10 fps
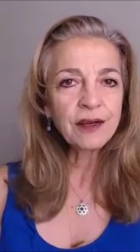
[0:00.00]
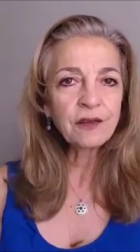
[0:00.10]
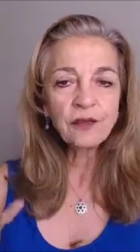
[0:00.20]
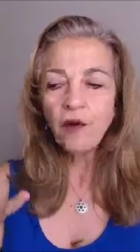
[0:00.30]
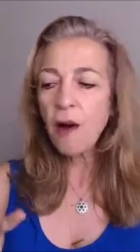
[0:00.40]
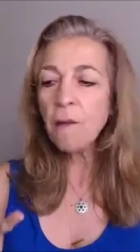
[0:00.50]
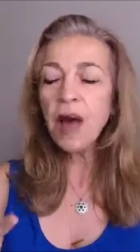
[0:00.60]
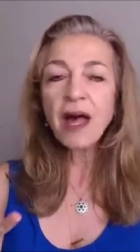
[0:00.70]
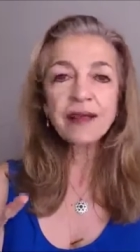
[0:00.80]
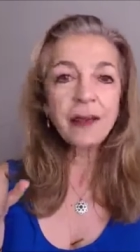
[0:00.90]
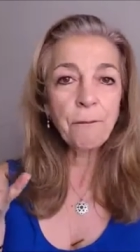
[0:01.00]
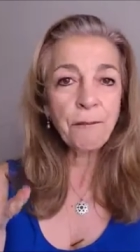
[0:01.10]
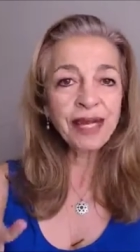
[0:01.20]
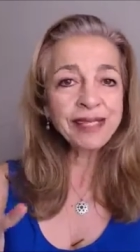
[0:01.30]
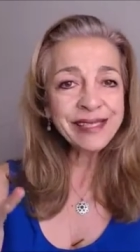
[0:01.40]
from the
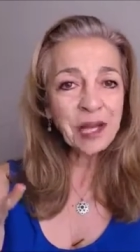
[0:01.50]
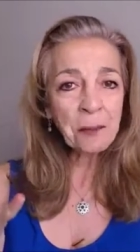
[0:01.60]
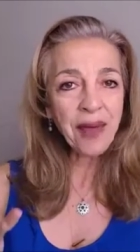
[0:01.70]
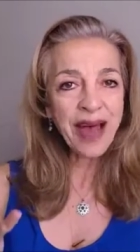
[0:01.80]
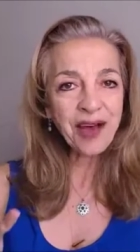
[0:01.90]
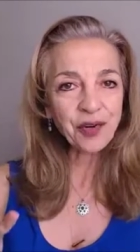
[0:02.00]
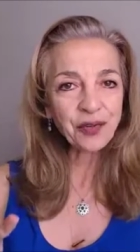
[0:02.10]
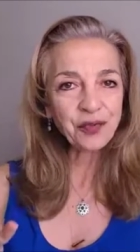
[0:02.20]
basic pattern,